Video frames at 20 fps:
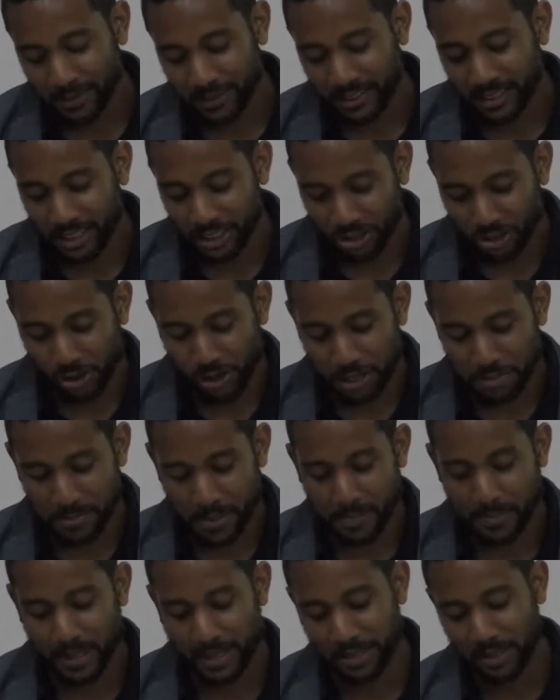these drawings
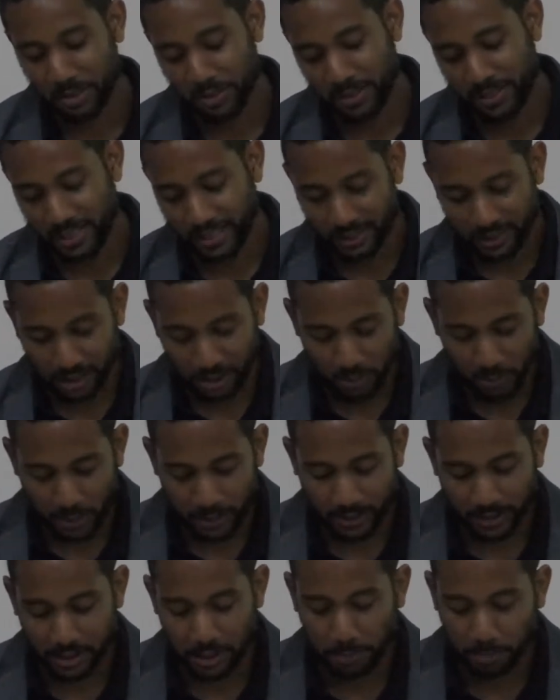may be associated
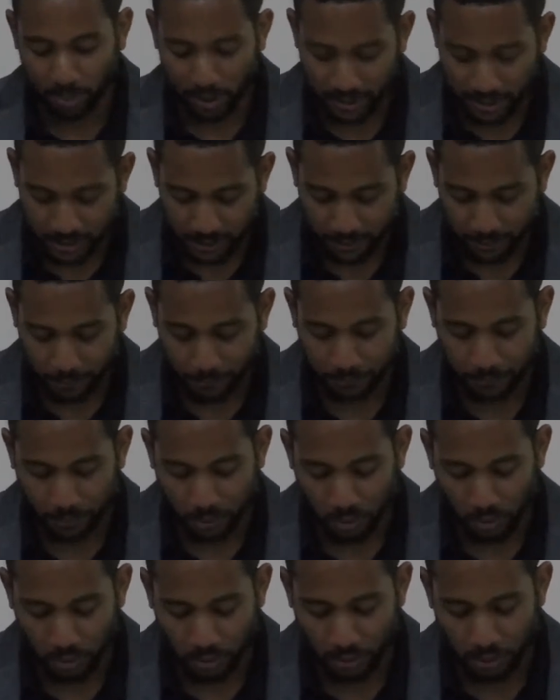with depressive
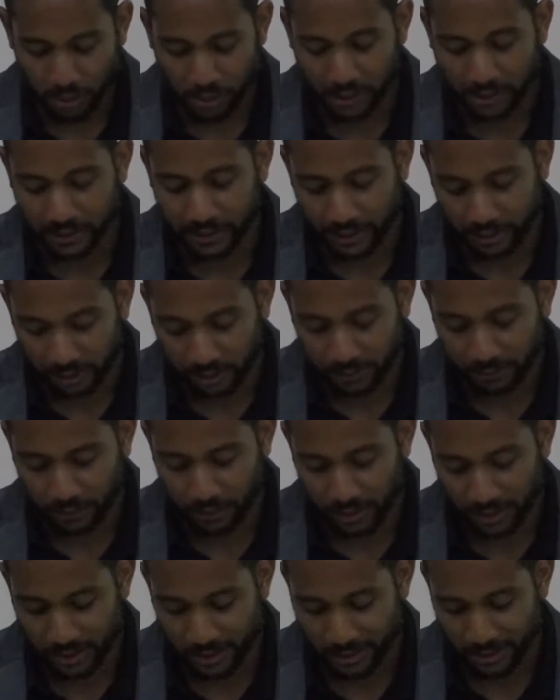or guilt
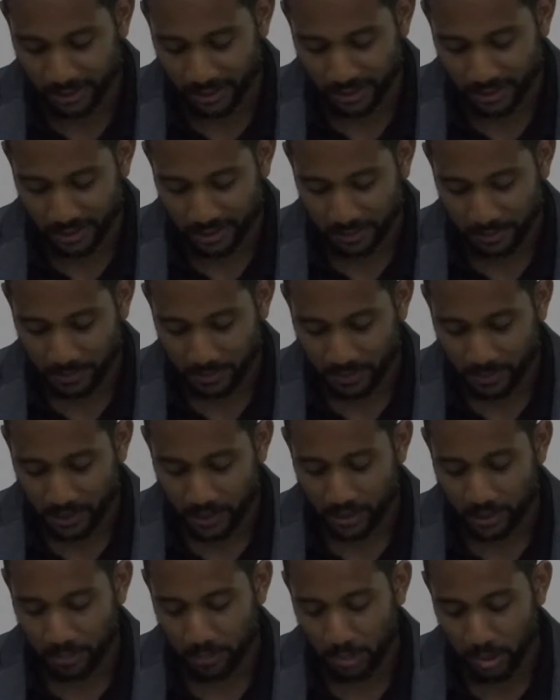feelings,
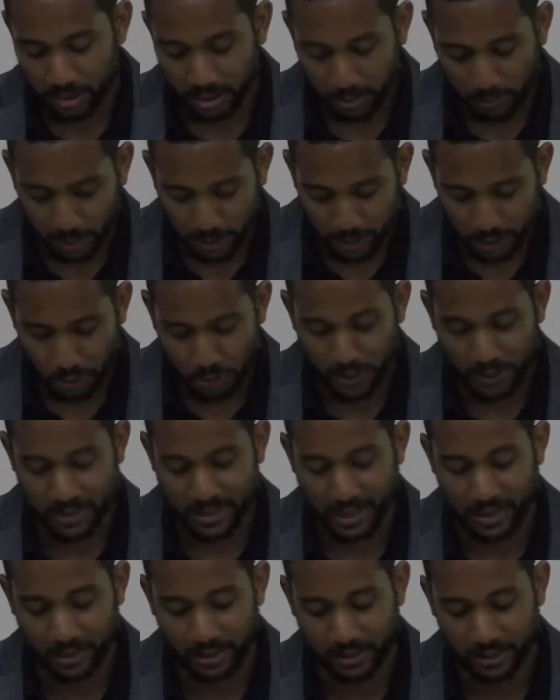possibly
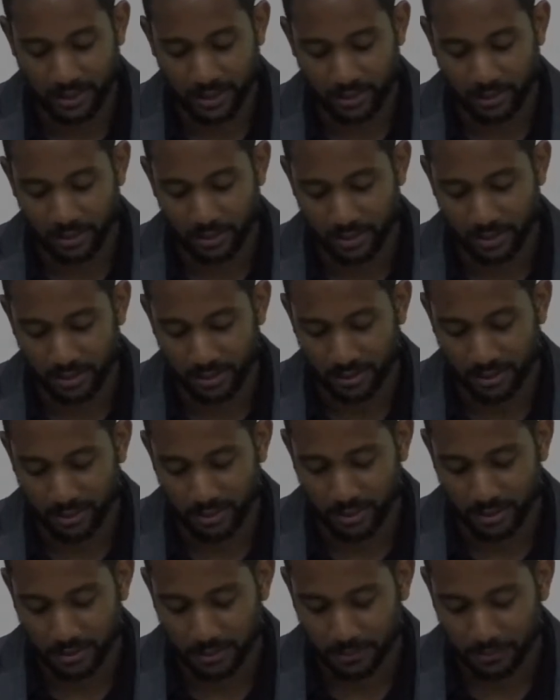suicidal
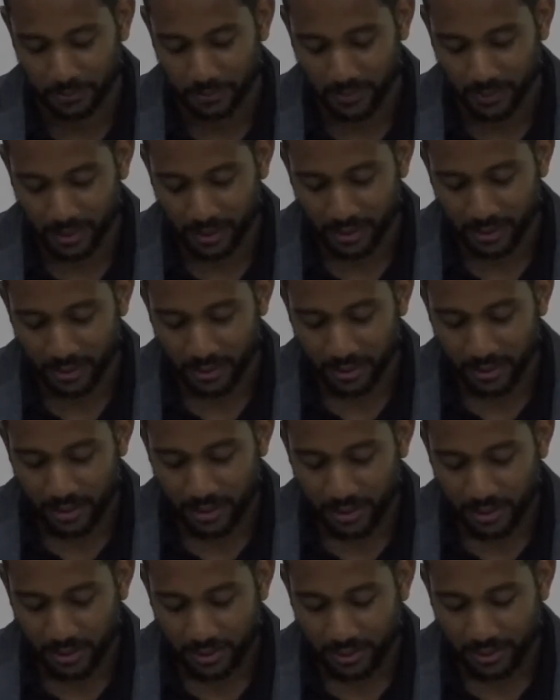tendencies,
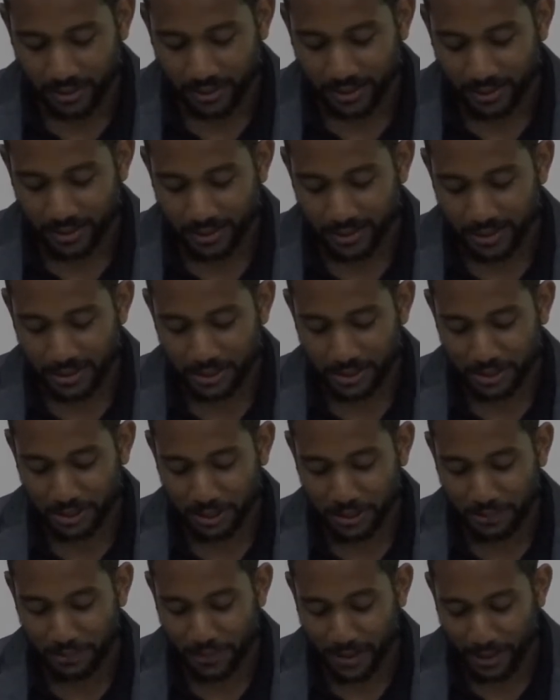
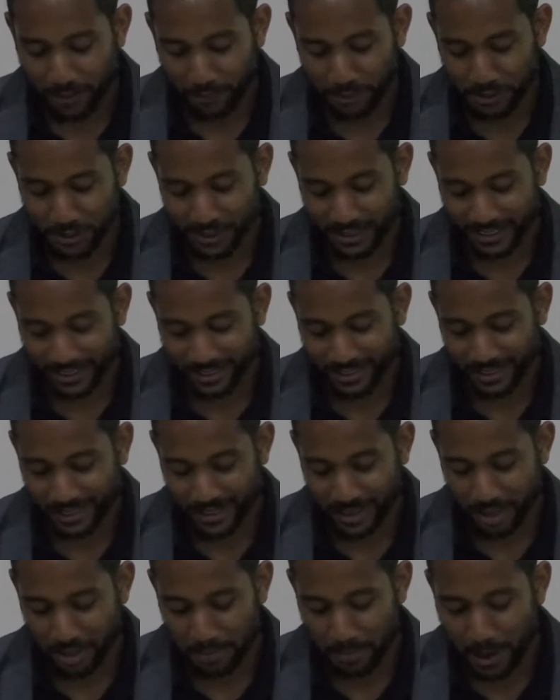severe futility
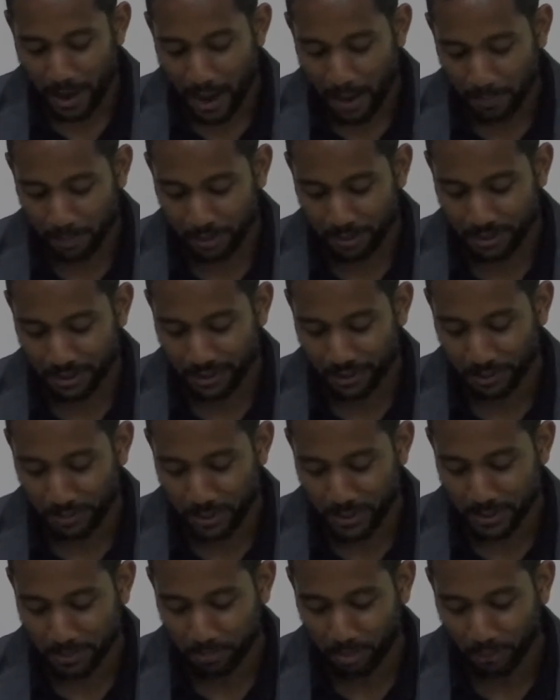and apathy
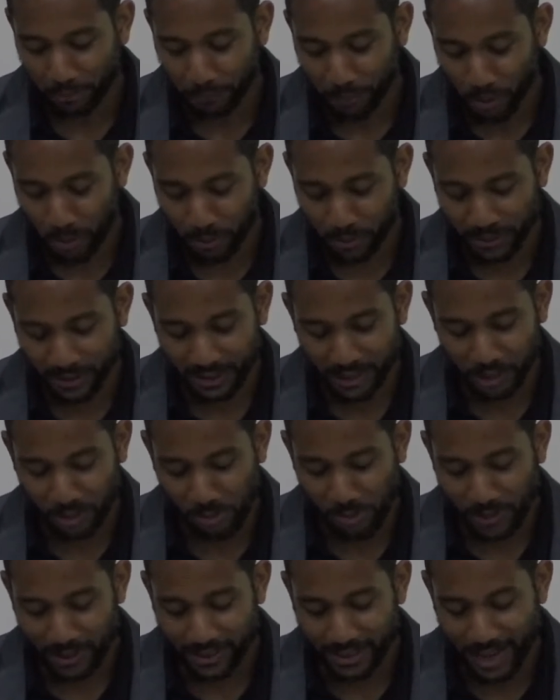with profound
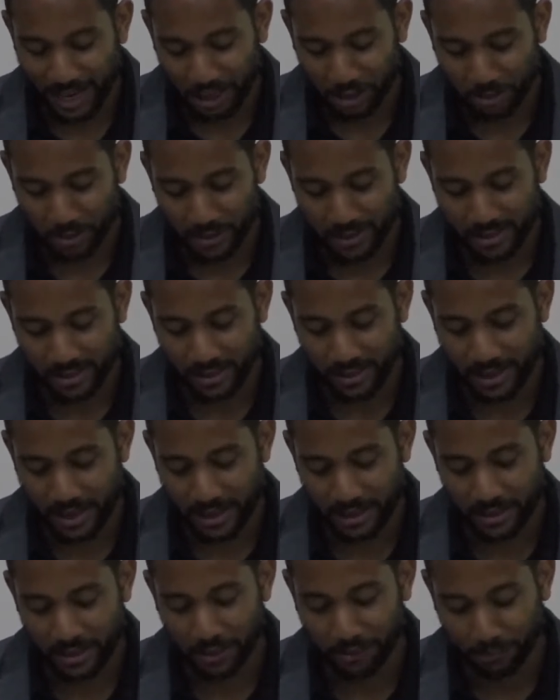inadequacy
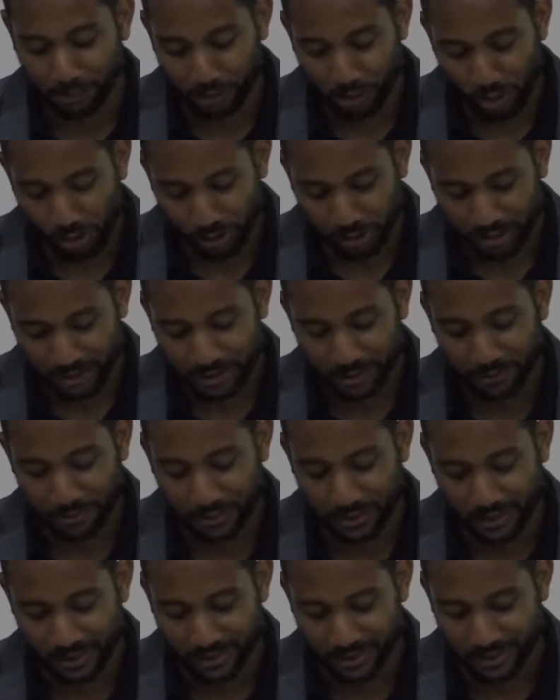and inferiority
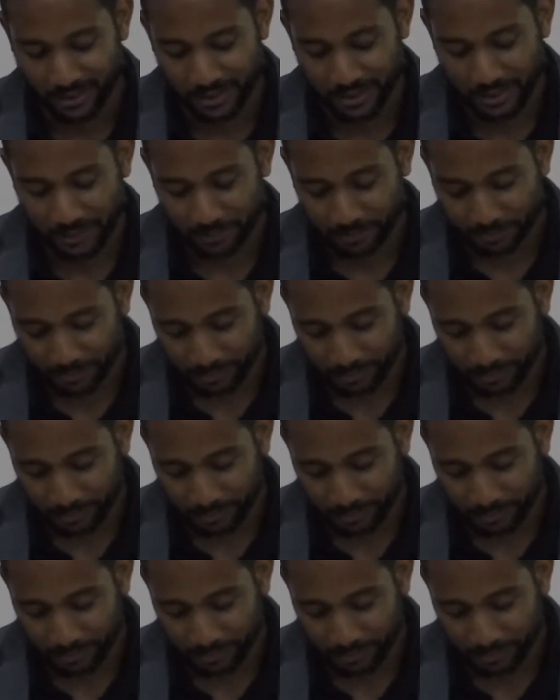feelings,